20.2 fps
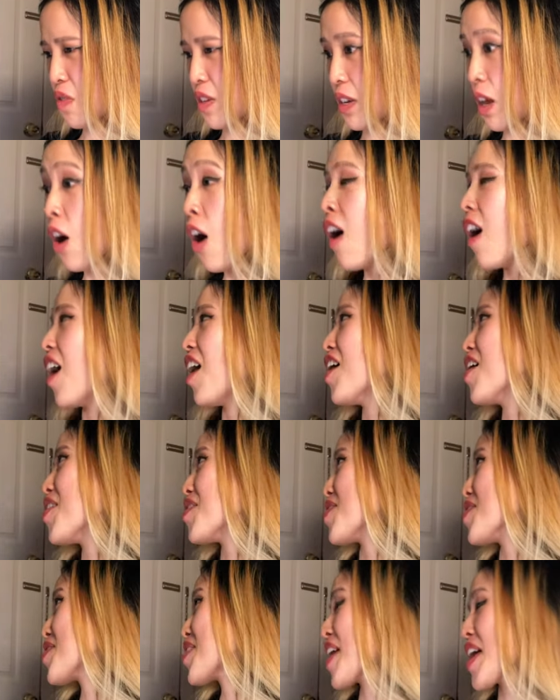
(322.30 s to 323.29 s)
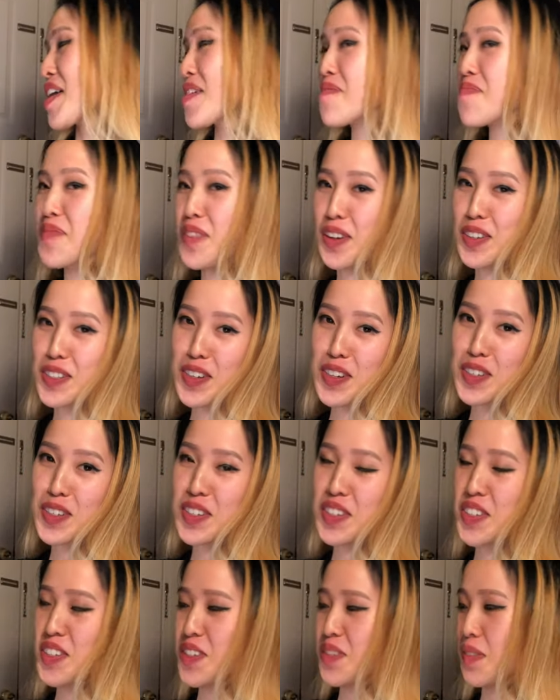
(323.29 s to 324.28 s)
Oh, okay. There's our
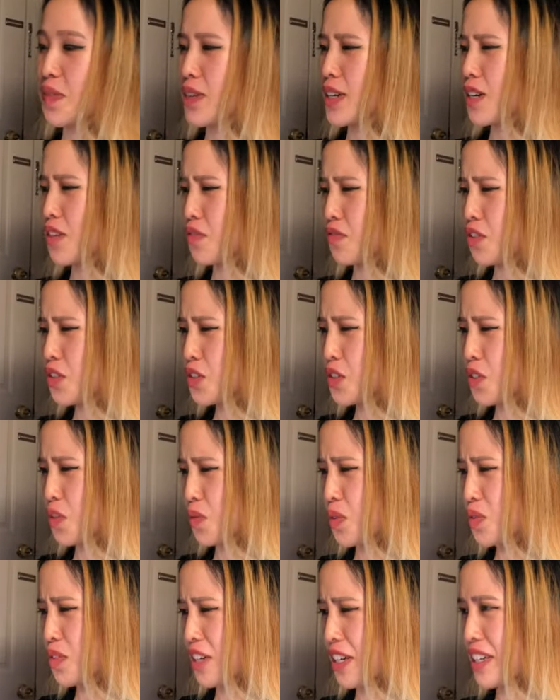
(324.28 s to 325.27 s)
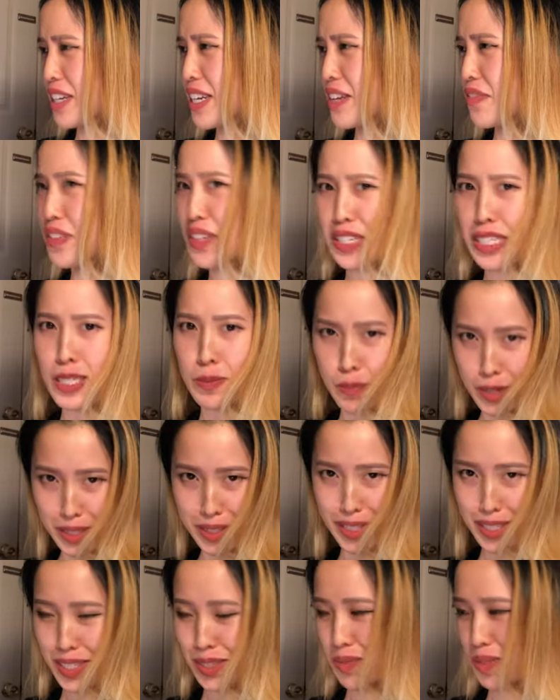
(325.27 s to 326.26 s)
secret rare. We got Volcarona. I didn't even expect
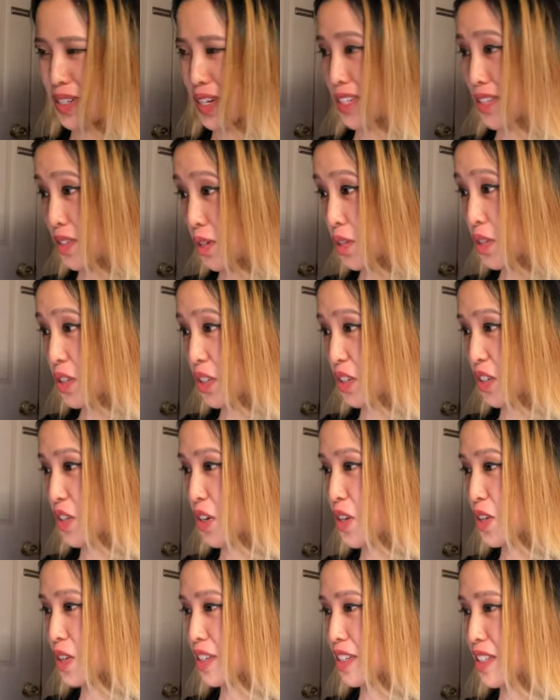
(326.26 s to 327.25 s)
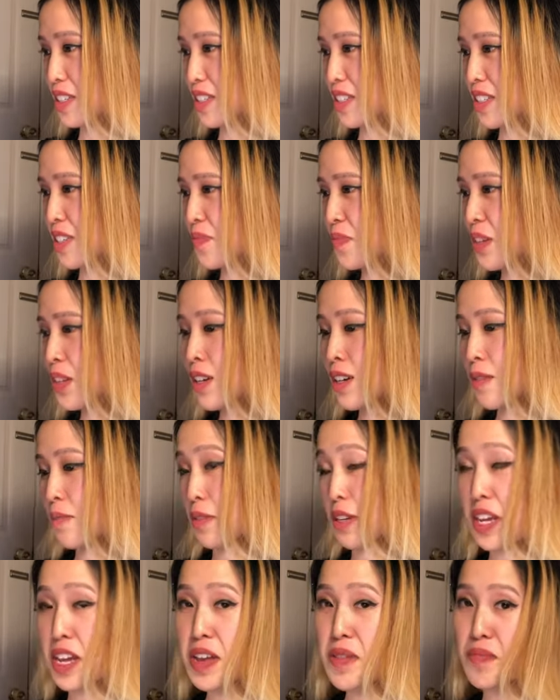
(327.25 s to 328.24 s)
this one. I saw it in the card list. But
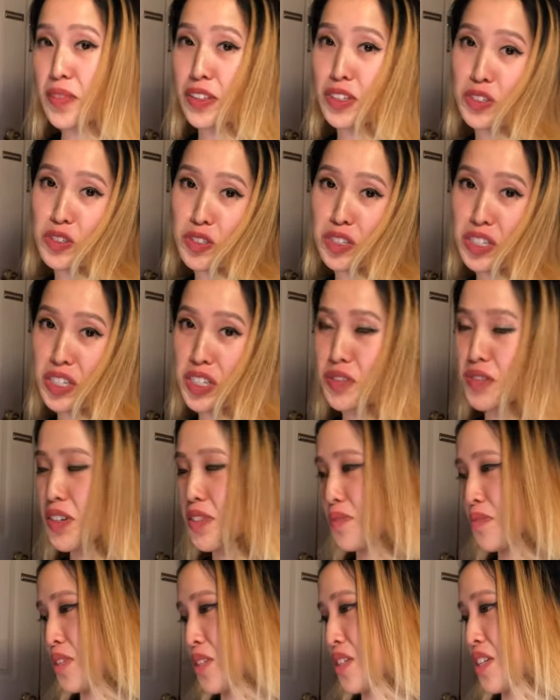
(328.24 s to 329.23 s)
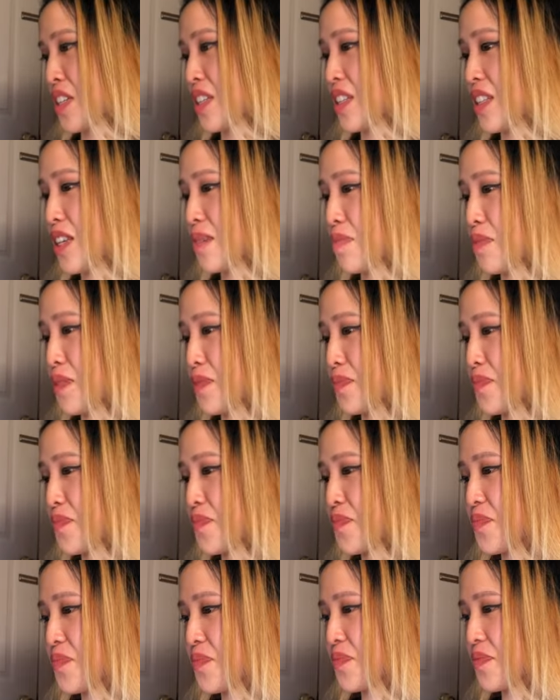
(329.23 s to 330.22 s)
hey, that's our secret rare. Please well, hit the like button. You know what the main thing
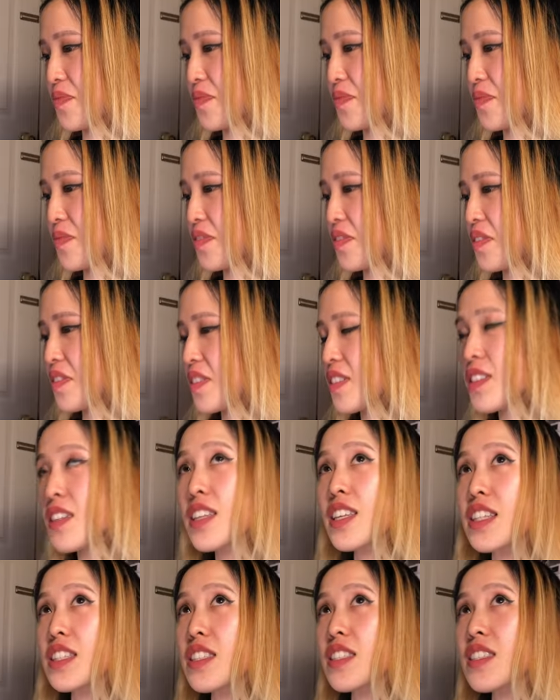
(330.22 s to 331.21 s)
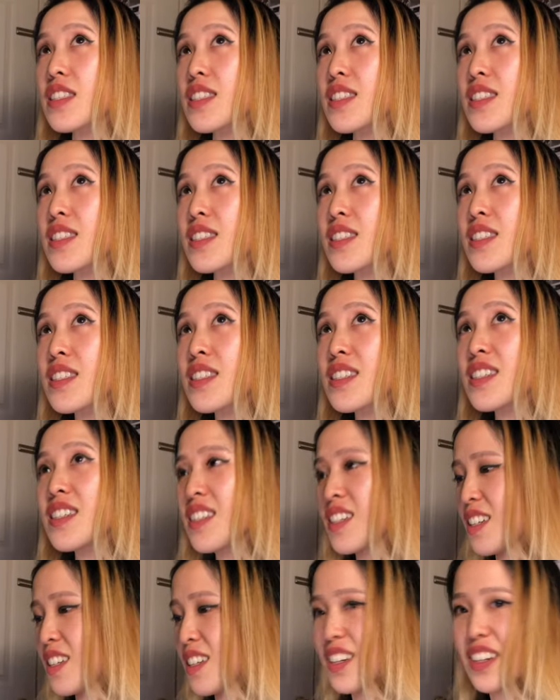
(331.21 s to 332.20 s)
to remember is? Yes. Left side.
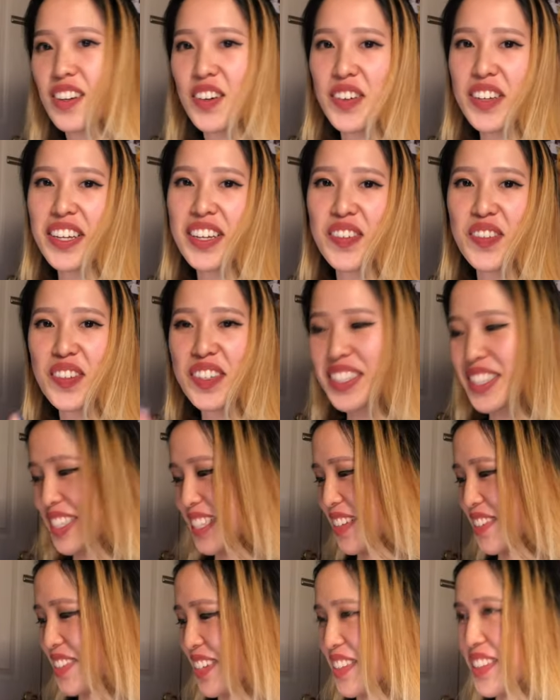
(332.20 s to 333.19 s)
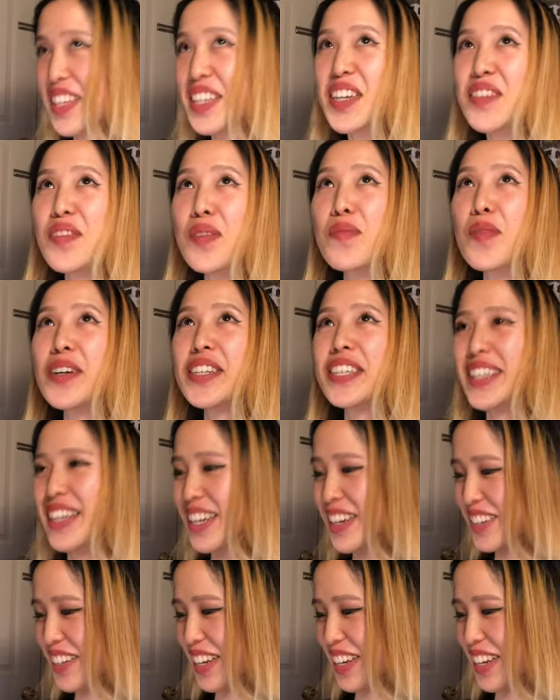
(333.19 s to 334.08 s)
Oh yeah, it was the left side. Thank you for pointing that out,